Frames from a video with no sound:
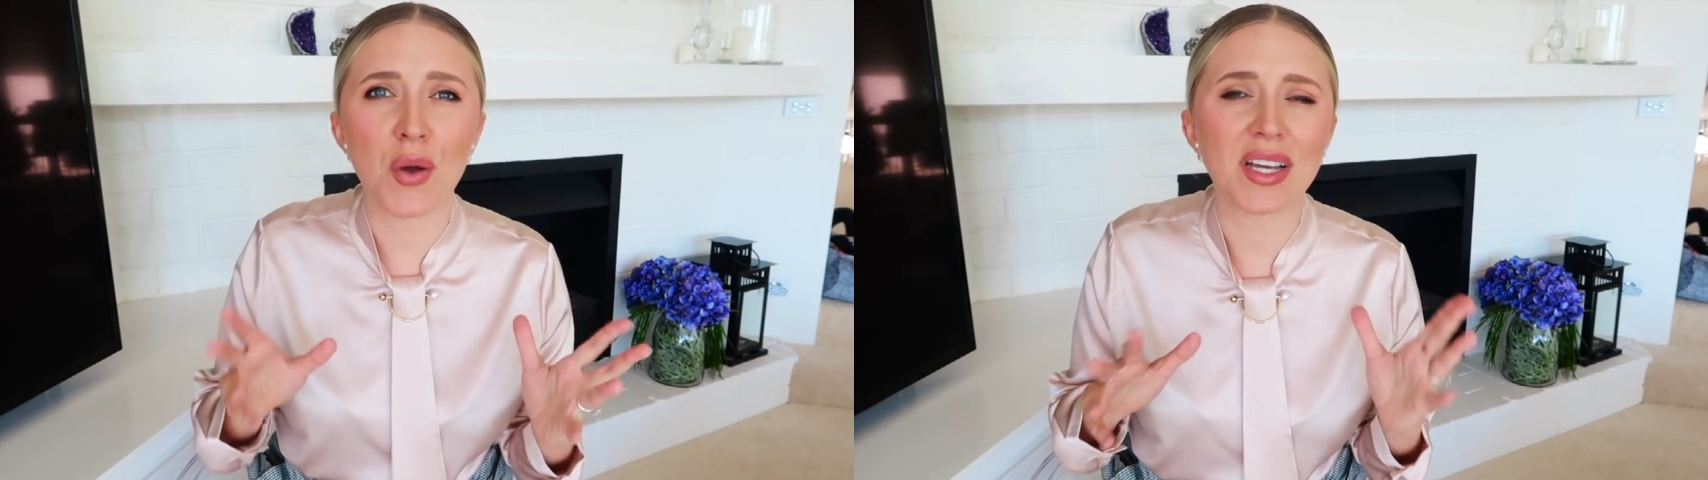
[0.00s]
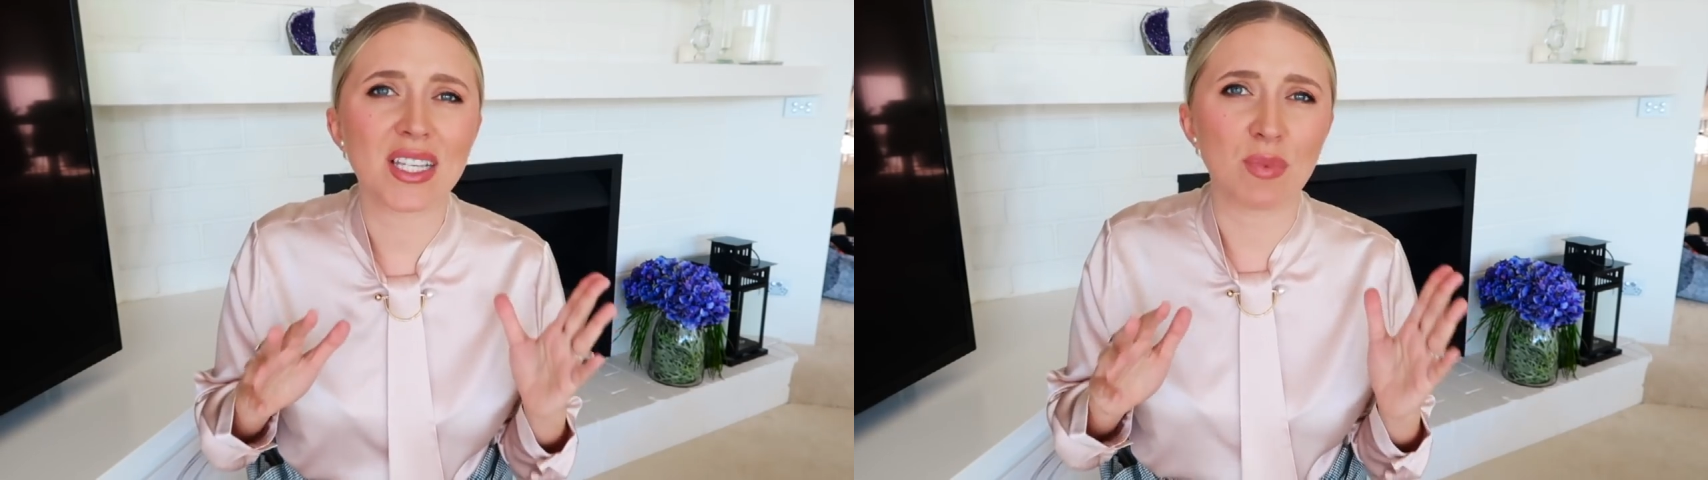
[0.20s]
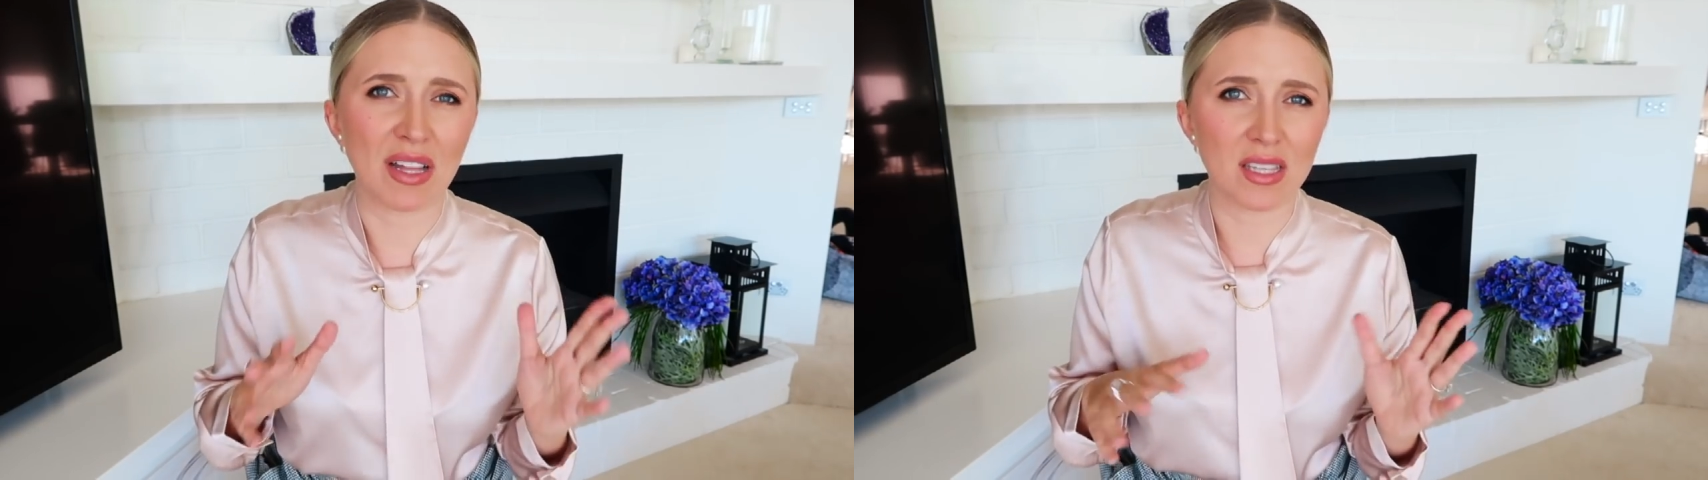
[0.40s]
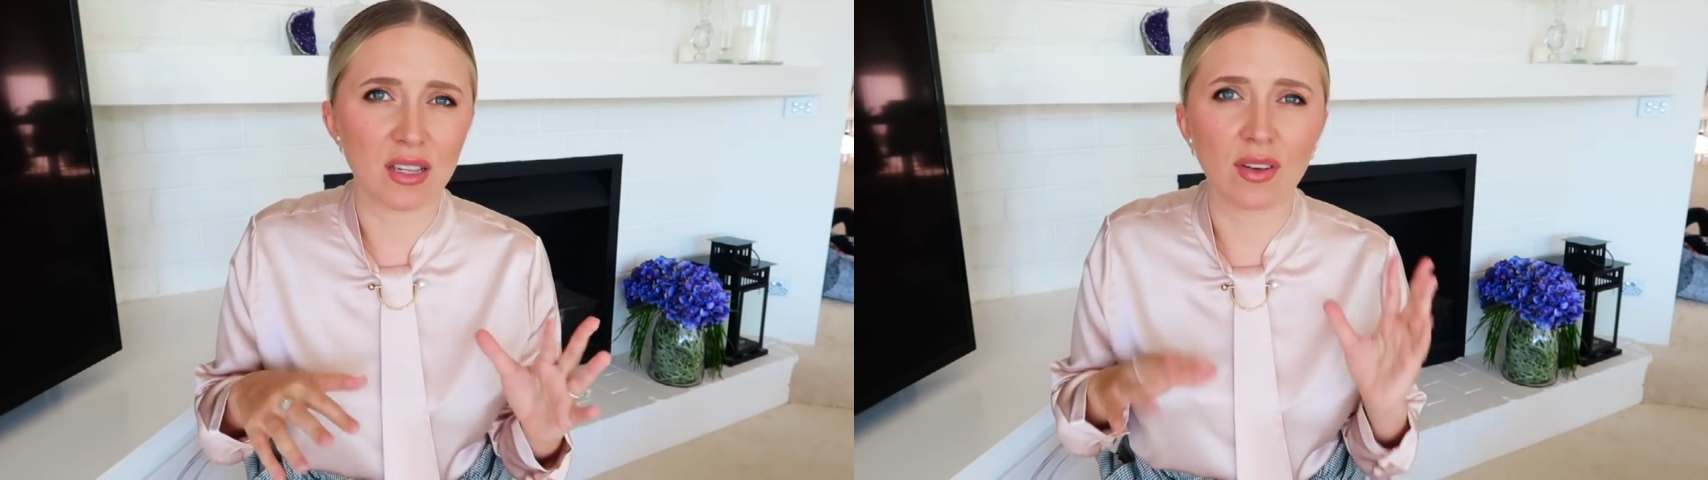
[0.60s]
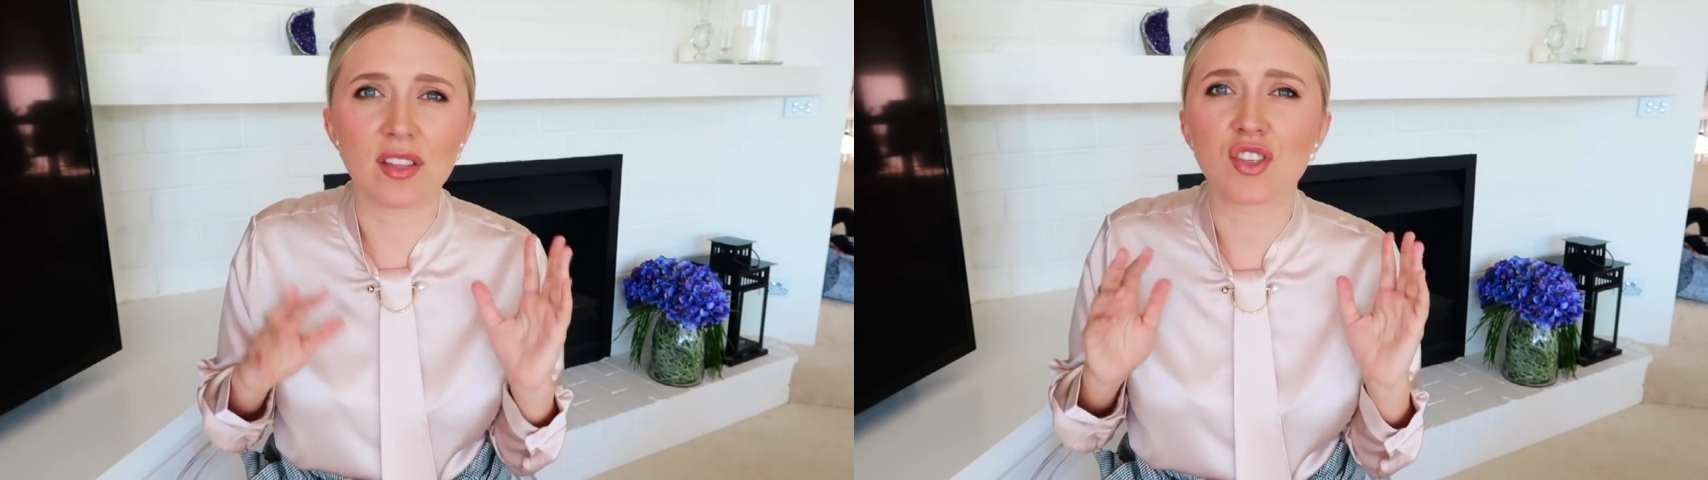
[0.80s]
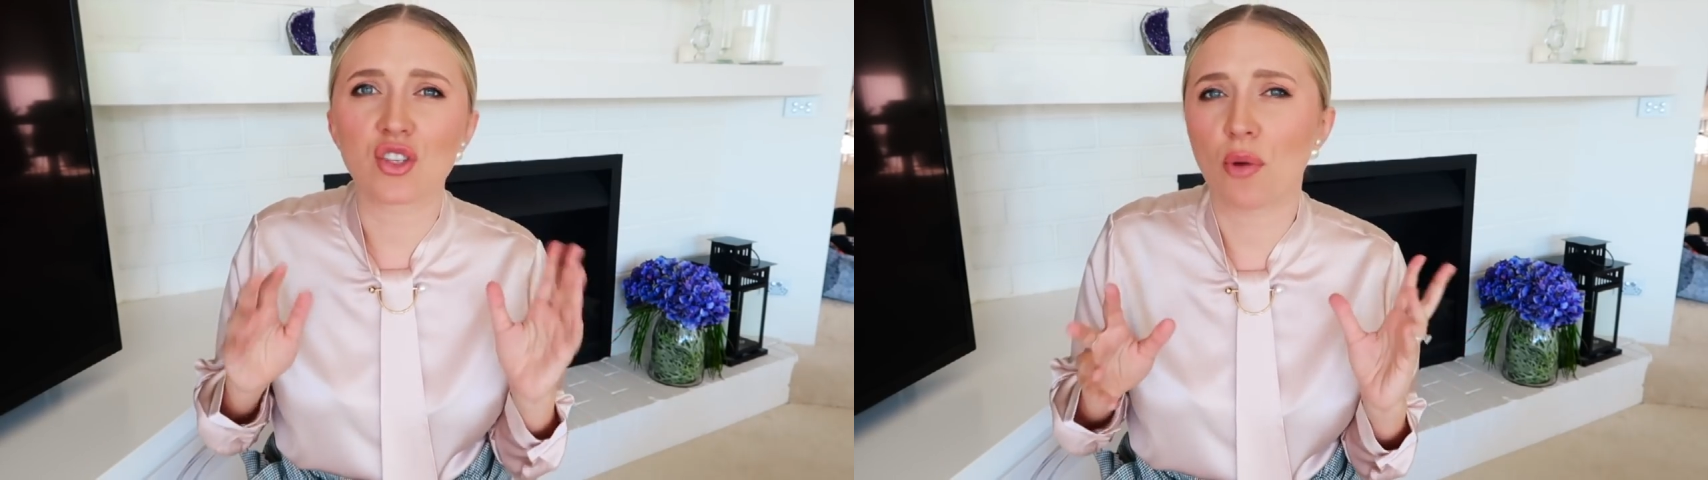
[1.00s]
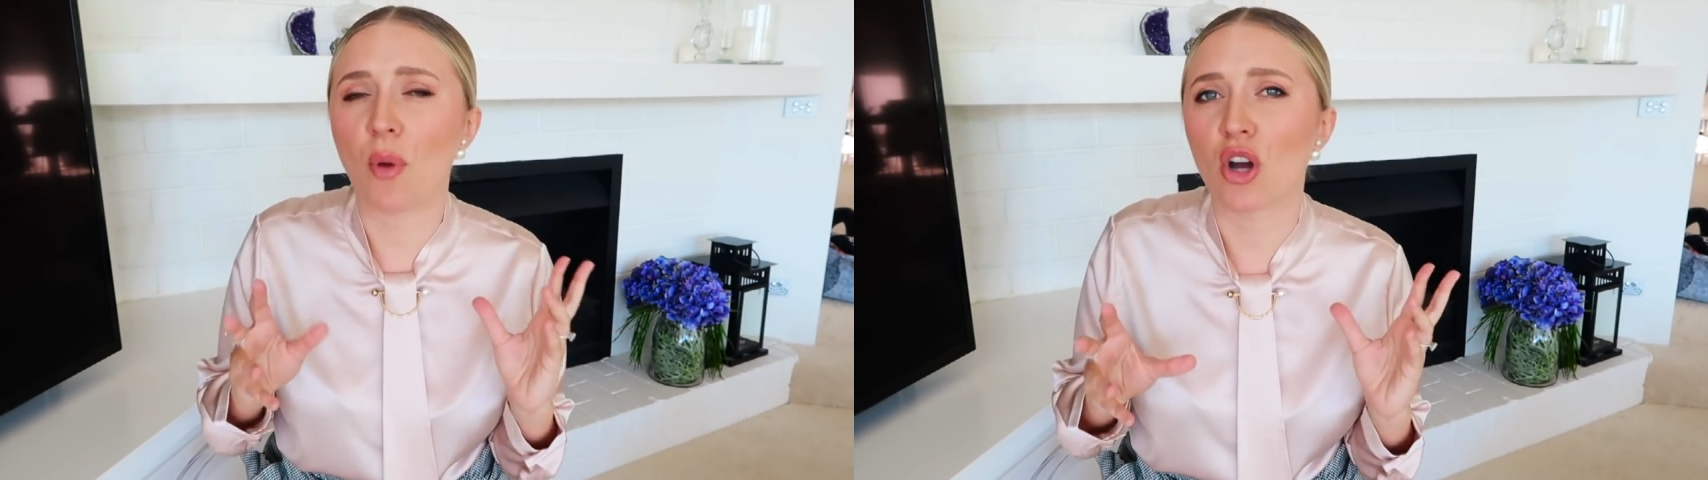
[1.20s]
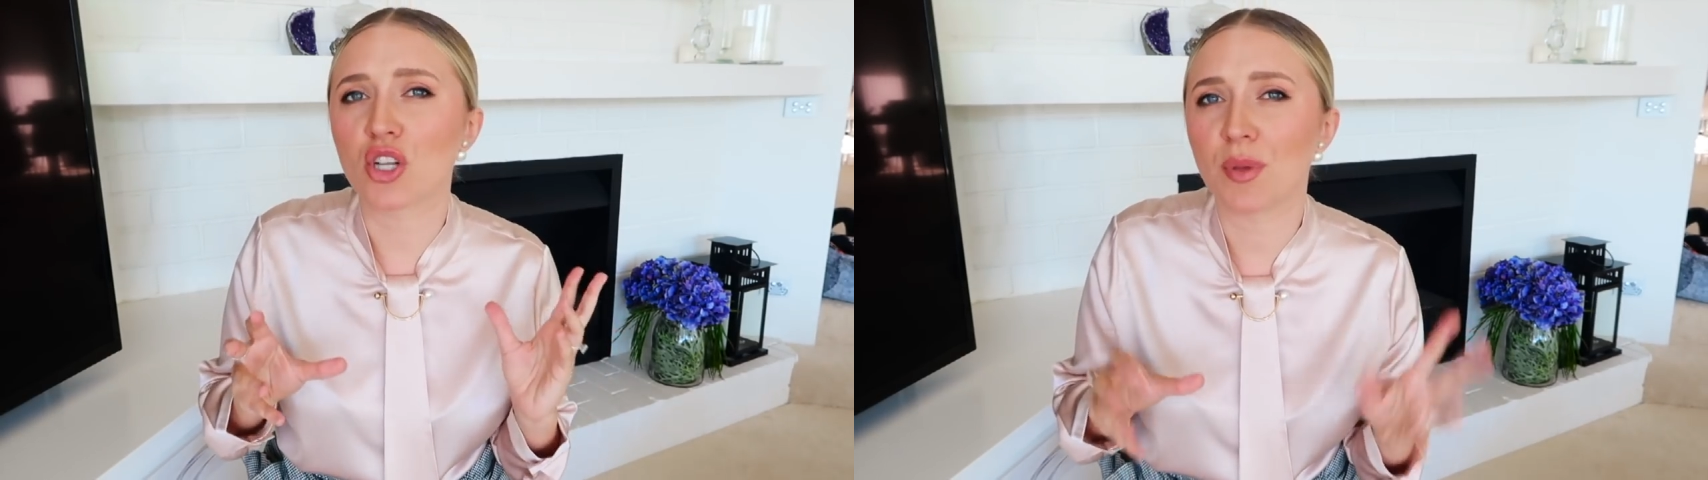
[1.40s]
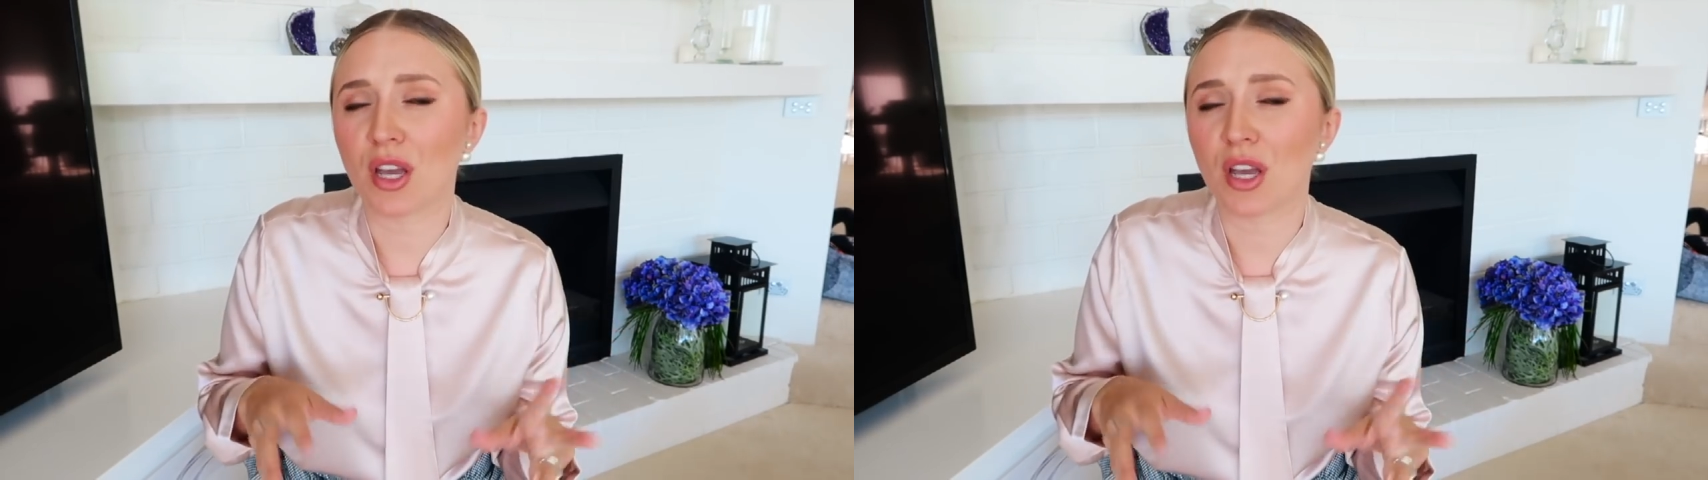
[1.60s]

expensive and so posh